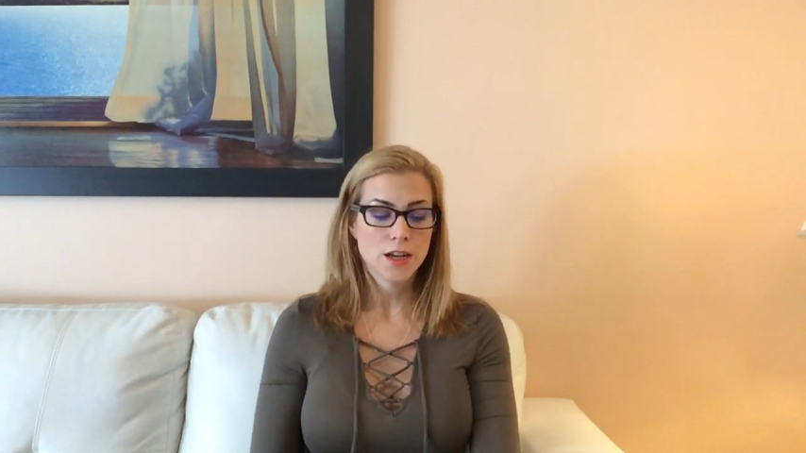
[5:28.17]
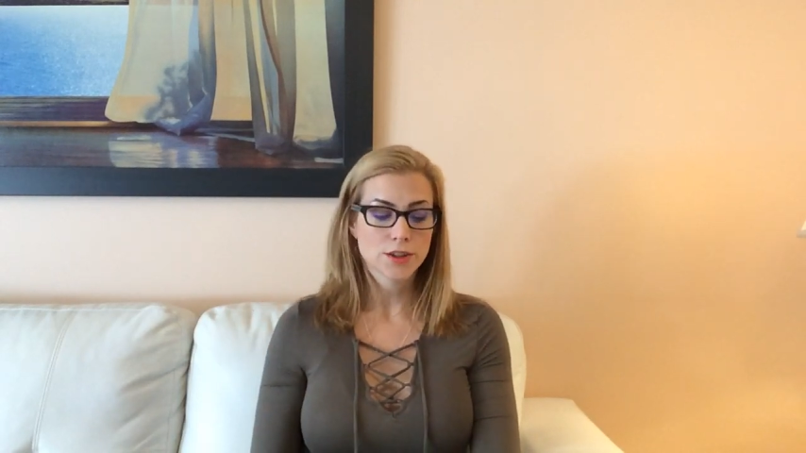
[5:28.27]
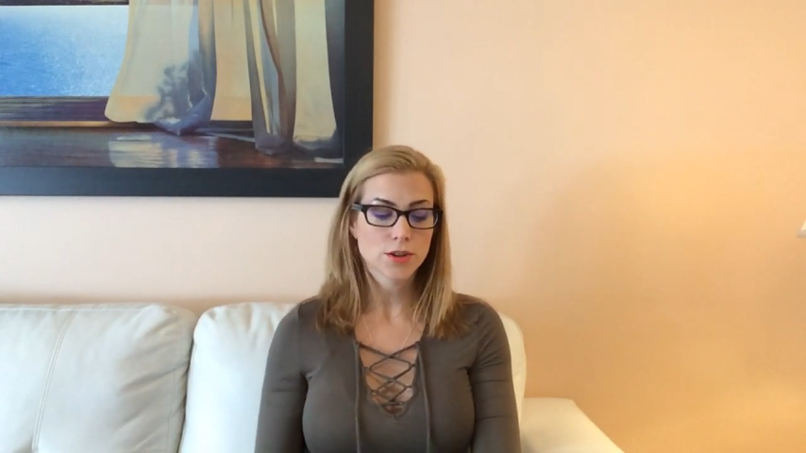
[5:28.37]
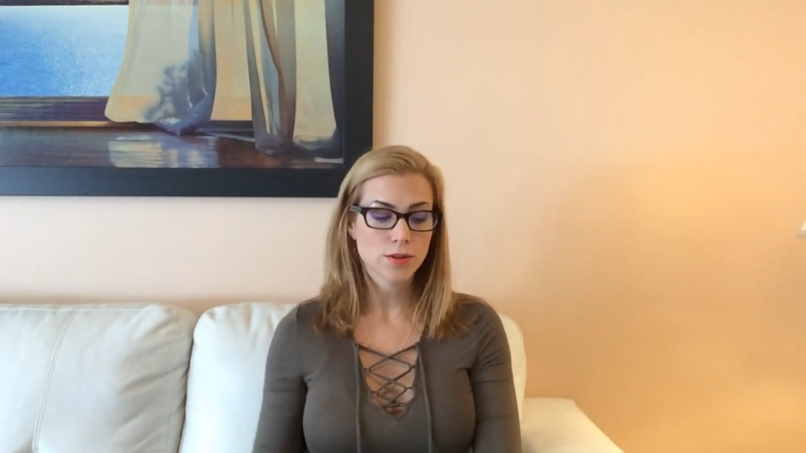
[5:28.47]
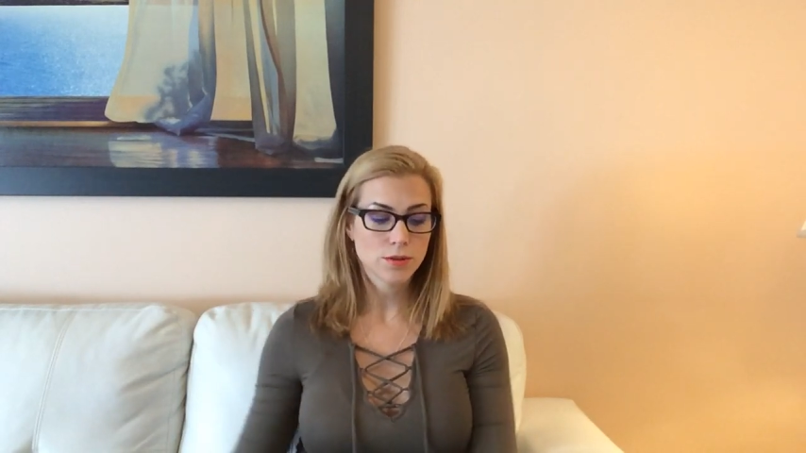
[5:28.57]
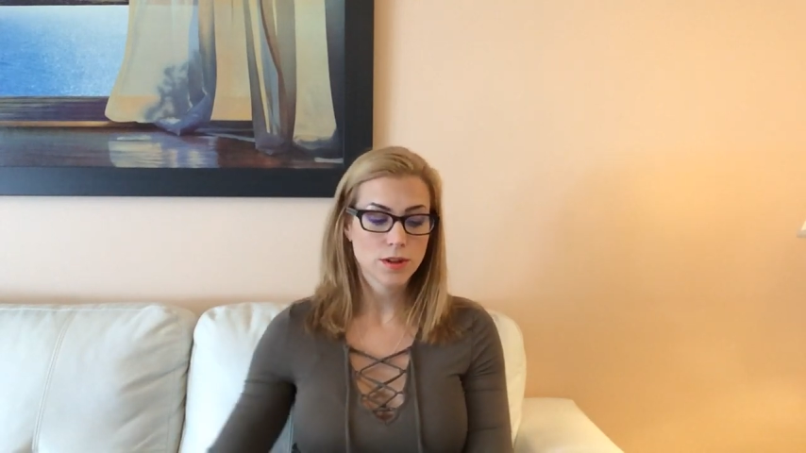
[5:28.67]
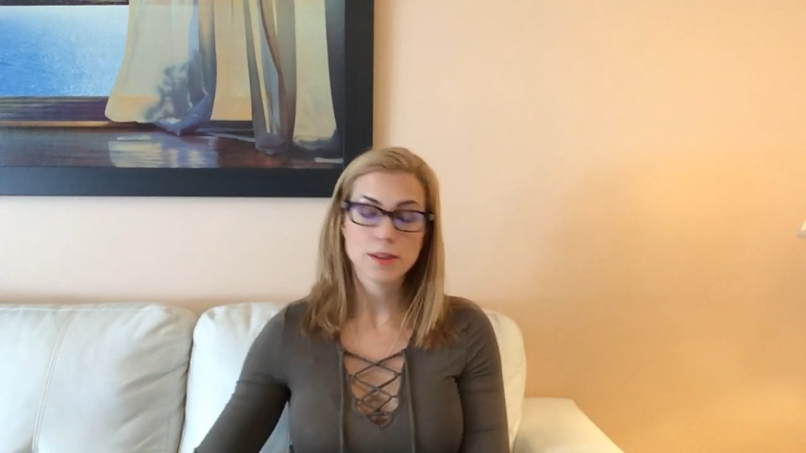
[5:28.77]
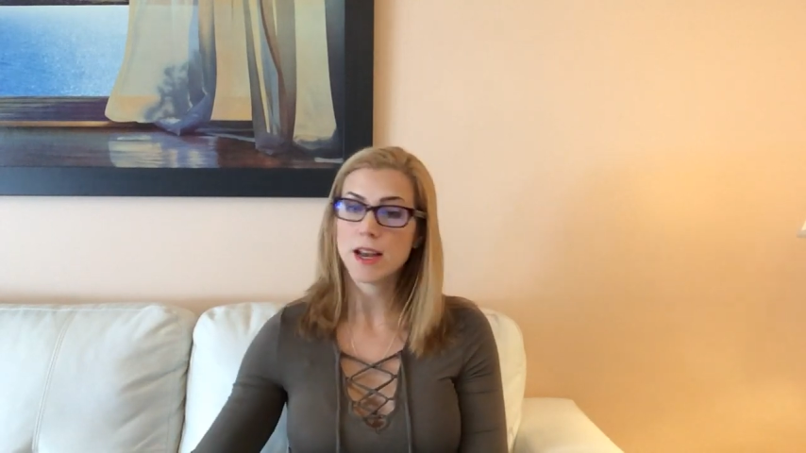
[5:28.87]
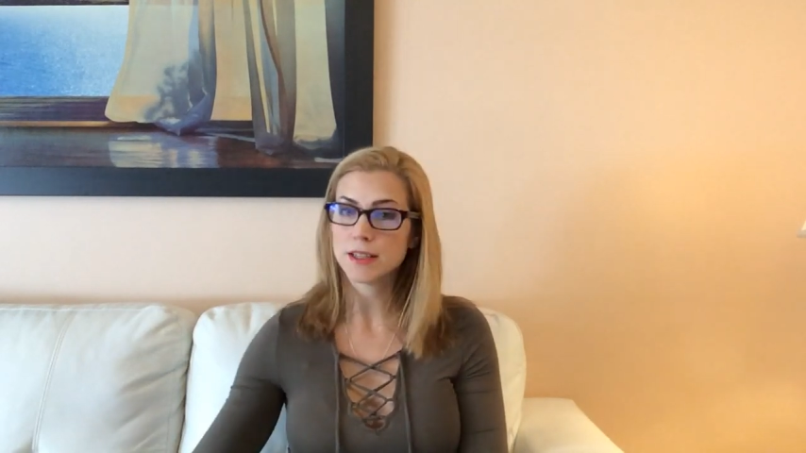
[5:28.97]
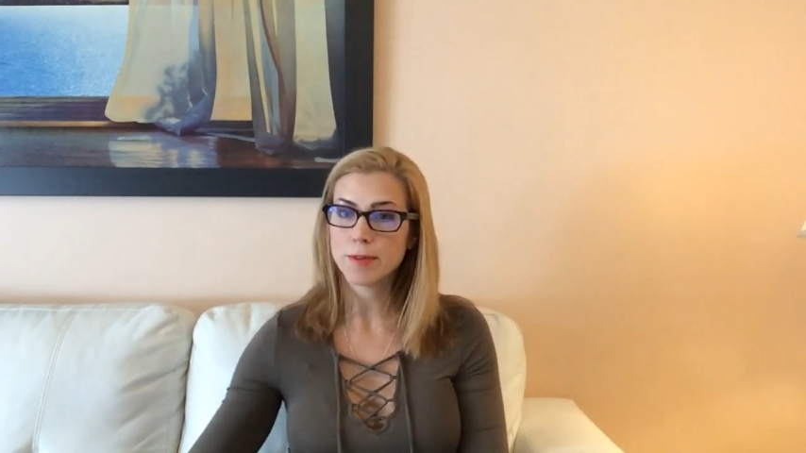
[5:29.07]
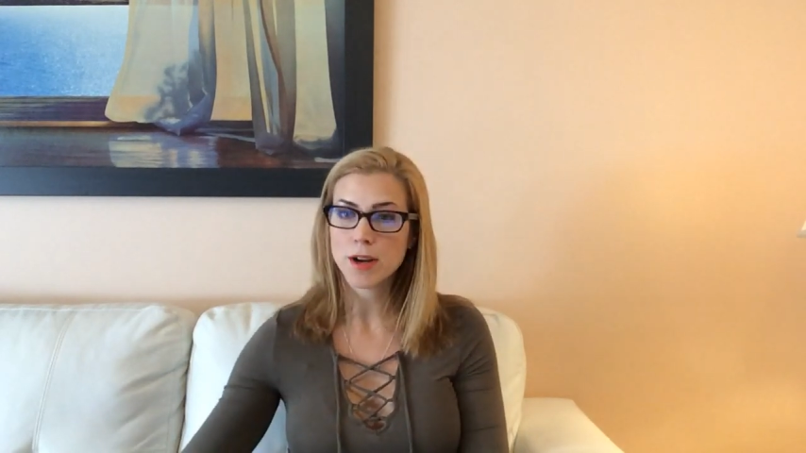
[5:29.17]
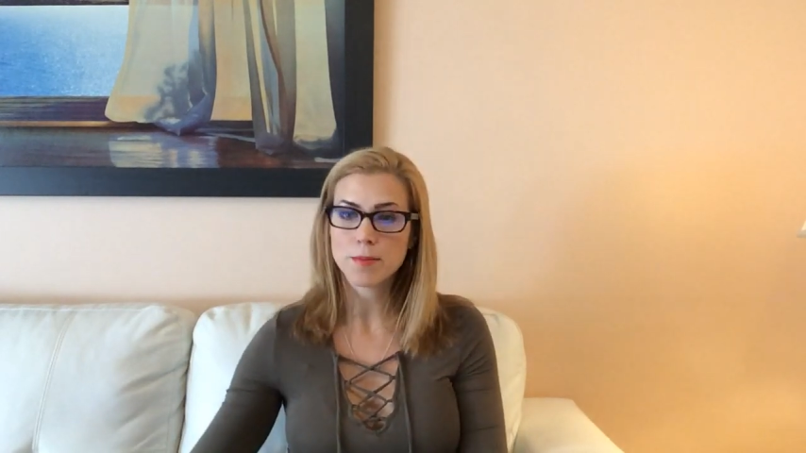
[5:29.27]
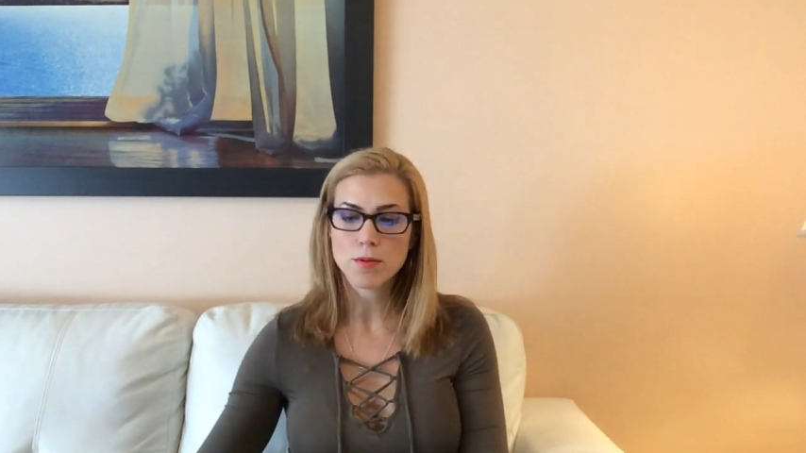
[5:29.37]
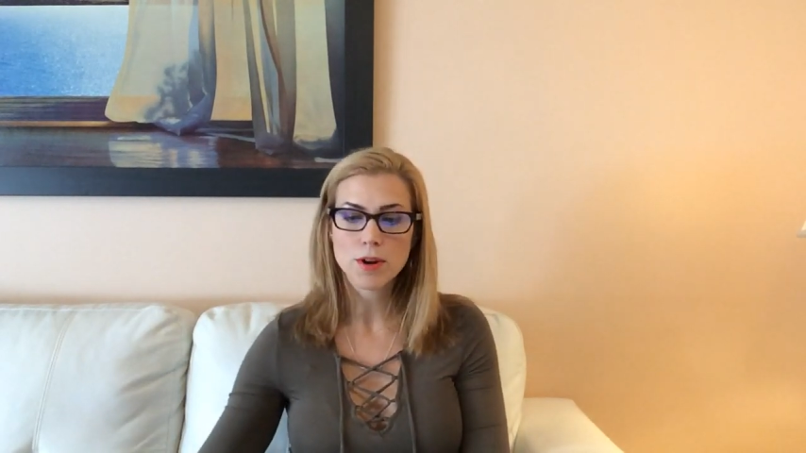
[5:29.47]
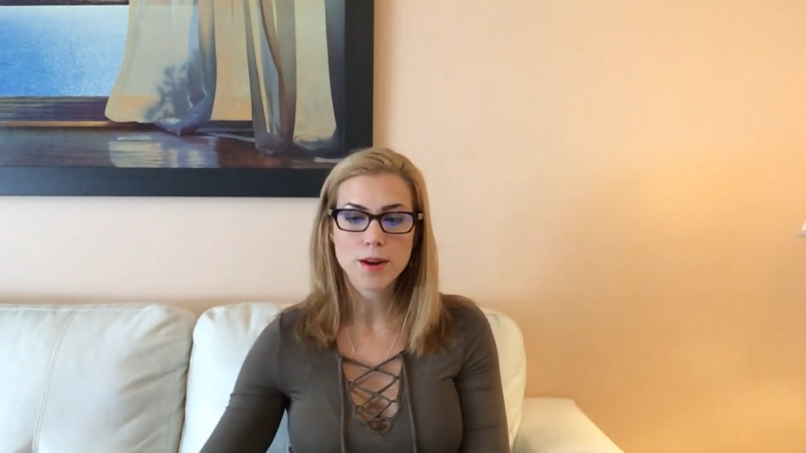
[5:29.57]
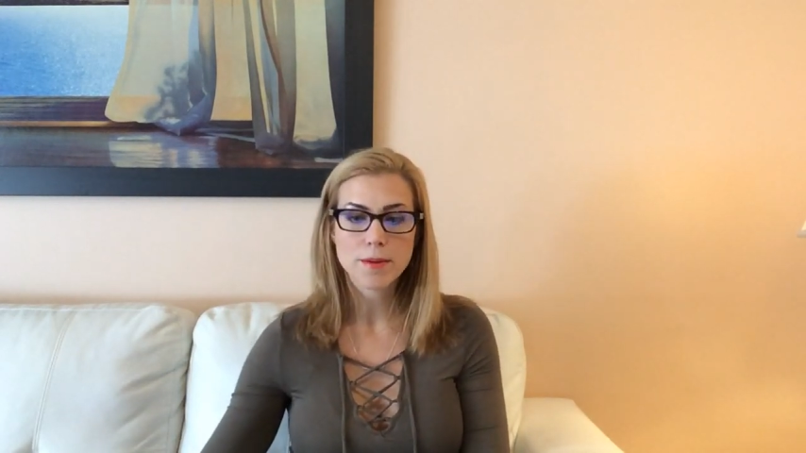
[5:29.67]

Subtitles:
So that's my number one on